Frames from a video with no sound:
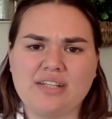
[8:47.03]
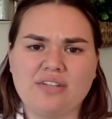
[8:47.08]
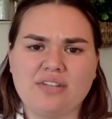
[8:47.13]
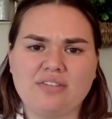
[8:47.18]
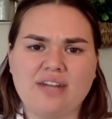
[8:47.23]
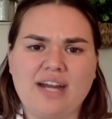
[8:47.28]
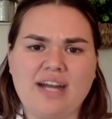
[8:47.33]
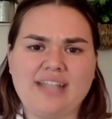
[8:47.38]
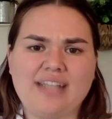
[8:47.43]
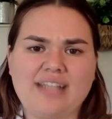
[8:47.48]

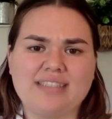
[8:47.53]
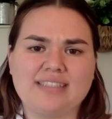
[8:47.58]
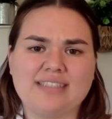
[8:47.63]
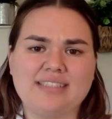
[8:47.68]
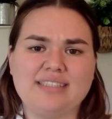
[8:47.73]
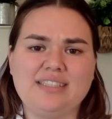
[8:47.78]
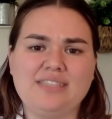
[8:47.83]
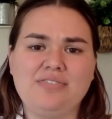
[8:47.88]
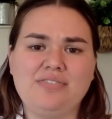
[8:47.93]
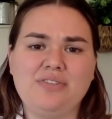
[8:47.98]
arise and
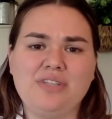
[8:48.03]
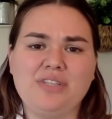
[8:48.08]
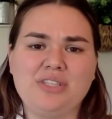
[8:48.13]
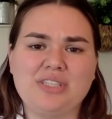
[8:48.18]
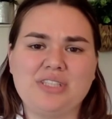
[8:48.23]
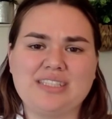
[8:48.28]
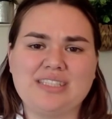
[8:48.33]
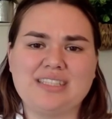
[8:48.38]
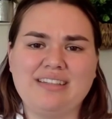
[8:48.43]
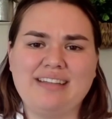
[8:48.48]
see if you can
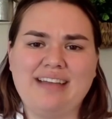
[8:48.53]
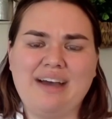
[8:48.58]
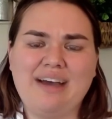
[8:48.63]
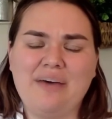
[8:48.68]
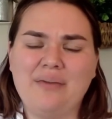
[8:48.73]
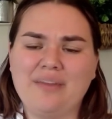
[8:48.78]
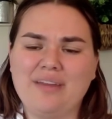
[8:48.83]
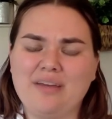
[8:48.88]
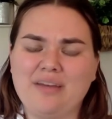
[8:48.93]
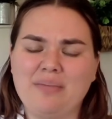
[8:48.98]
just
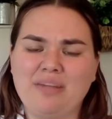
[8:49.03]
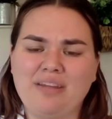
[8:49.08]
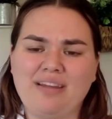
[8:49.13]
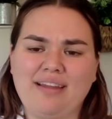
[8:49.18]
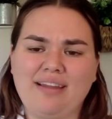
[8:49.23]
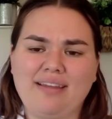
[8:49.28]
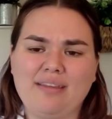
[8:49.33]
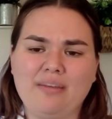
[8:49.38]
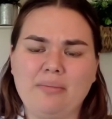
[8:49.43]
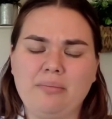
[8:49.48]
allow them and
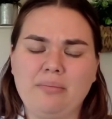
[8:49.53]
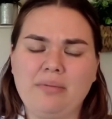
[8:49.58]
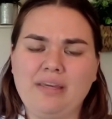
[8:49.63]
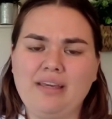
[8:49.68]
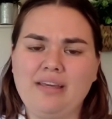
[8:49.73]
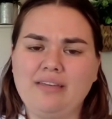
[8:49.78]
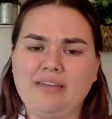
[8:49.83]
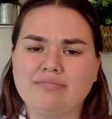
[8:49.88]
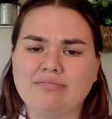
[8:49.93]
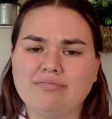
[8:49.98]
let them
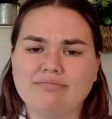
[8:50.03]
be.